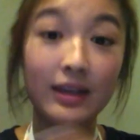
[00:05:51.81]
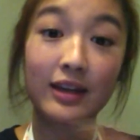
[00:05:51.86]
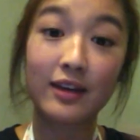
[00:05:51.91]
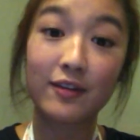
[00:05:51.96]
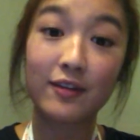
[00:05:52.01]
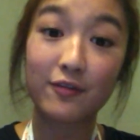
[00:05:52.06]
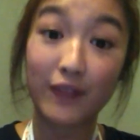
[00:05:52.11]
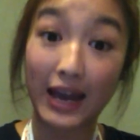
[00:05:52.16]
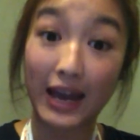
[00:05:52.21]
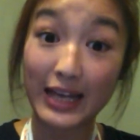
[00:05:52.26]

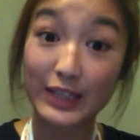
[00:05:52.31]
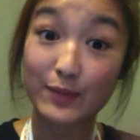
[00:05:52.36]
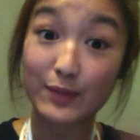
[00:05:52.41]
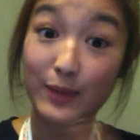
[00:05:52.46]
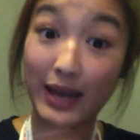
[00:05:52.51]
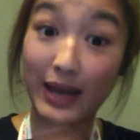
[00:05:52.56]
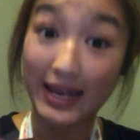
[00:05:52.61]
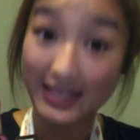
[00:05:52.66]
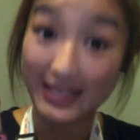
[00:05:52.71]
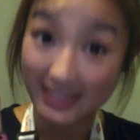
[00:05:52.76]
fast
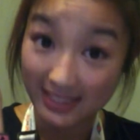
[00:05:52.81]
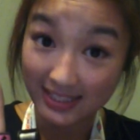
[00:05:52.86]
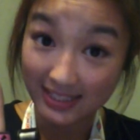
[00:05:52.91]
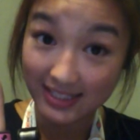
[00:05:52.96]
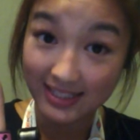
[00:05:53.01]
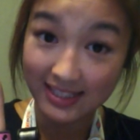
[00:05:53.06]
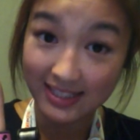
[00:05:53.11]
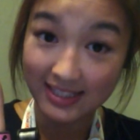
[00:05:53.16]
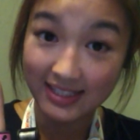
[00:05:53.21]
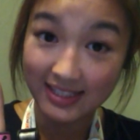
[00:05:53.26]
passes,
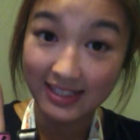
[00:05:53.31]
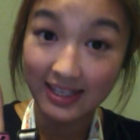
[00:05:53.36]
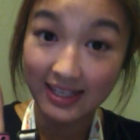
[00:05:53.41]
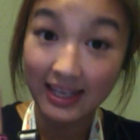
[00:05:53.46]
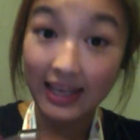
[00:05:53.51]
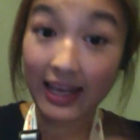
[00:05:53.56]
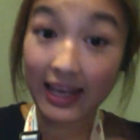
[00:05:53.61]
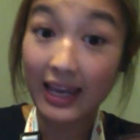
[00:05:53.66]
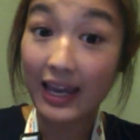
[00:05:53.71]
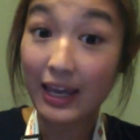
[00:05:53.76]

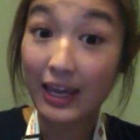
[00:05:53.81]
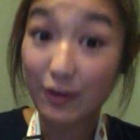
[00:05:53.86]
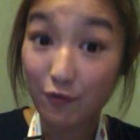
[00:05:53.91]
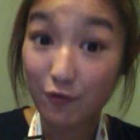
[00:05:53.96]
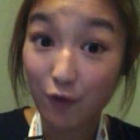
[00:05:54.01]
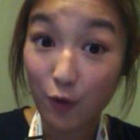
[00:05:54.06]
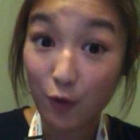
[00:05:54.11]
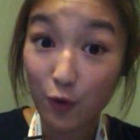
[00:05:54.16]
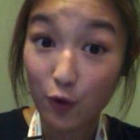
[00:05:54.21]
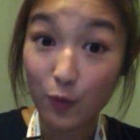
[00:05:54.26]
and
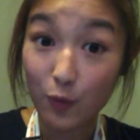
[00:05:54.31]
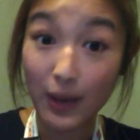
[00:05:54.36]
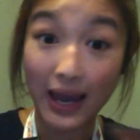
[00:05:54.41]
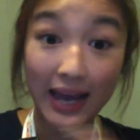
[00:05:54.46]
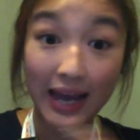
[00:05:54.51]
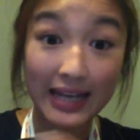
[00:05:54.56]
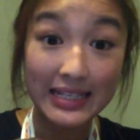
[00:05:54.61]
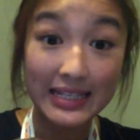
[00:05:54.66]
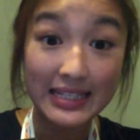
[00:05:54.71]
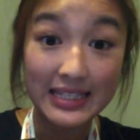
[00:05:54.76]
photo
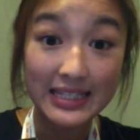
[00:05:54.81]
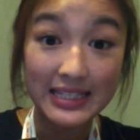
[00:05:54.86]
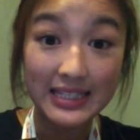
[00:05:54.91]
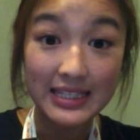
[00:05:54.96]
pass.